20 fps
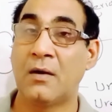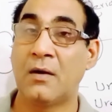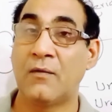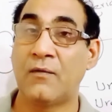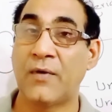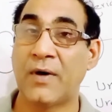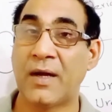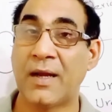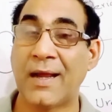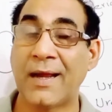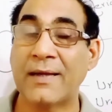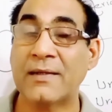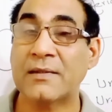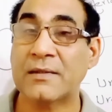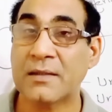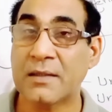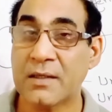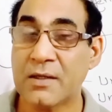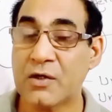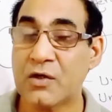for
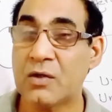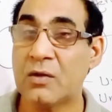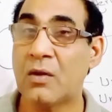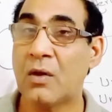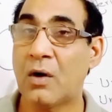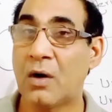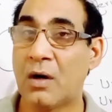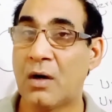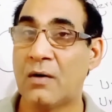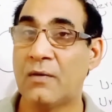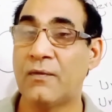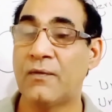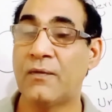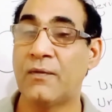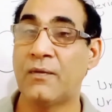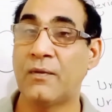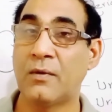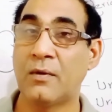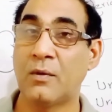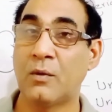excretion of
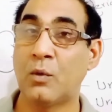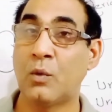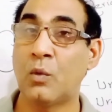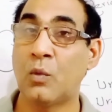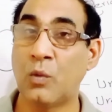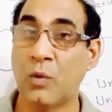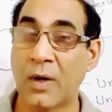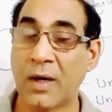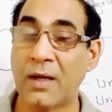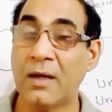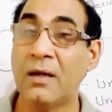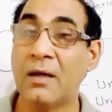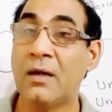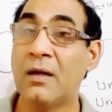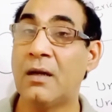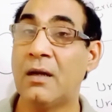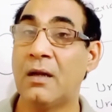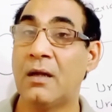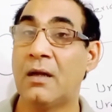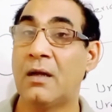
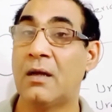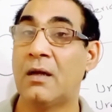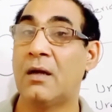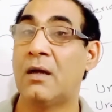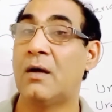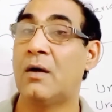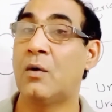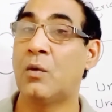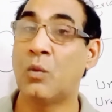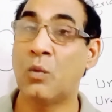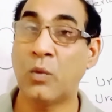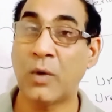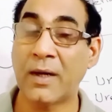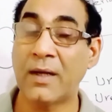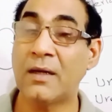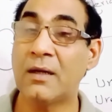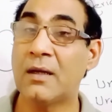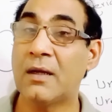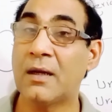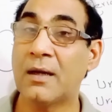one
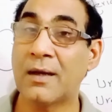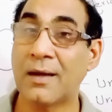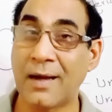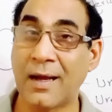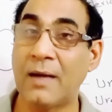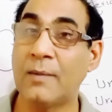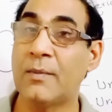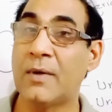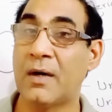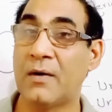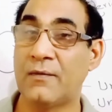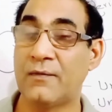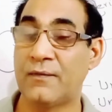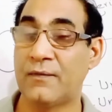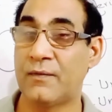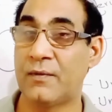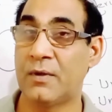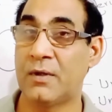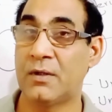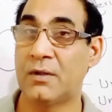1 gram of
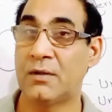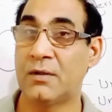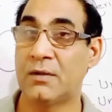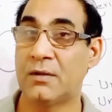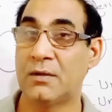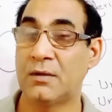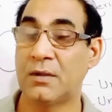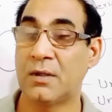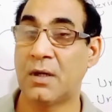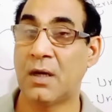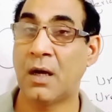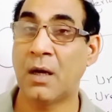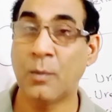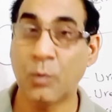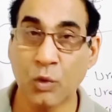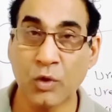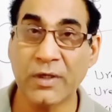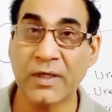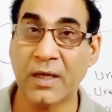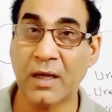
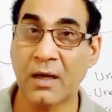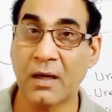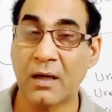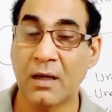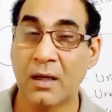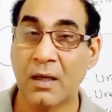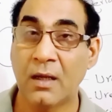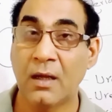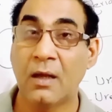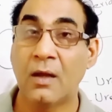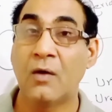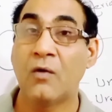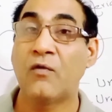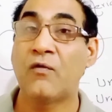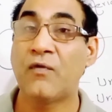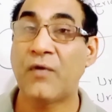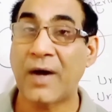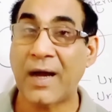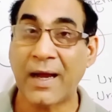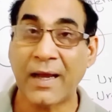ammonia,
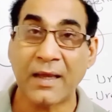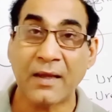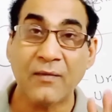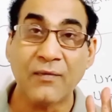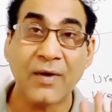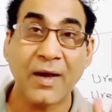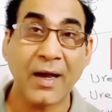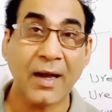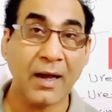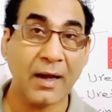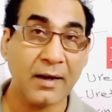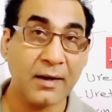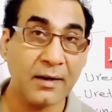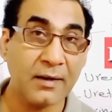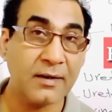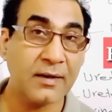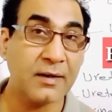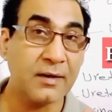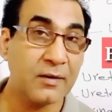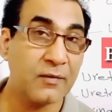
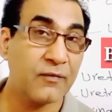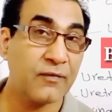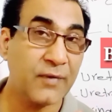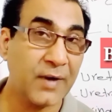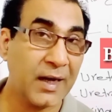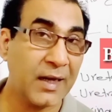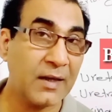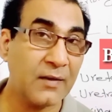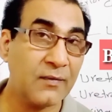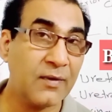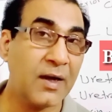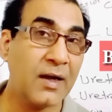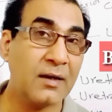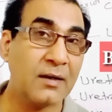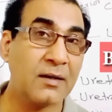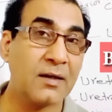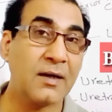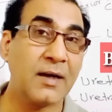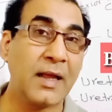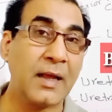500
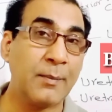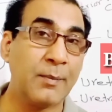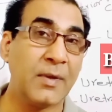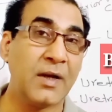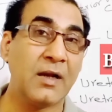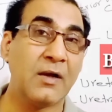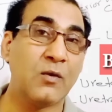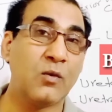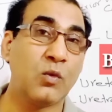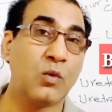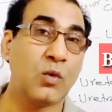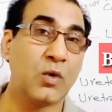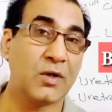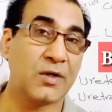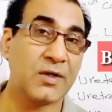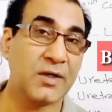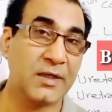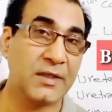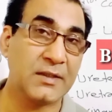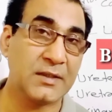ml of
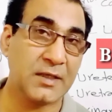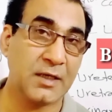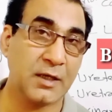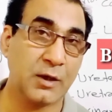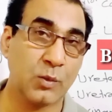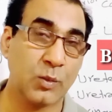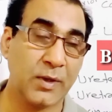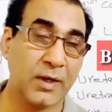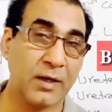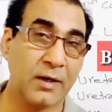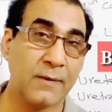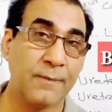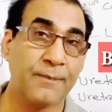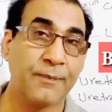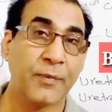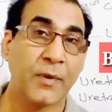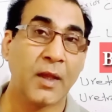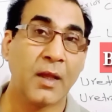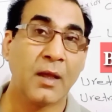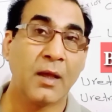water is required.
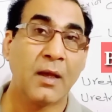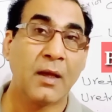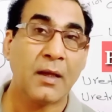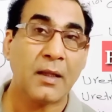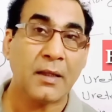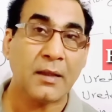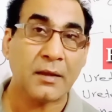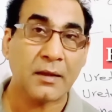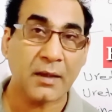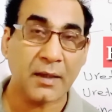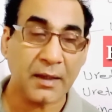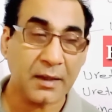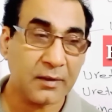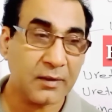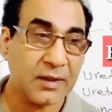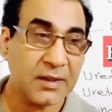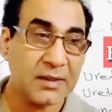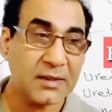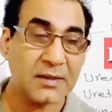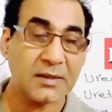There
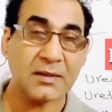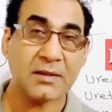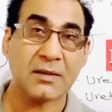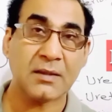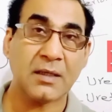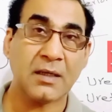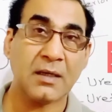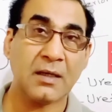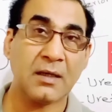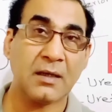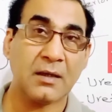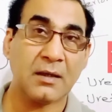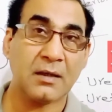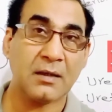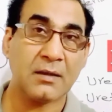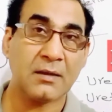is a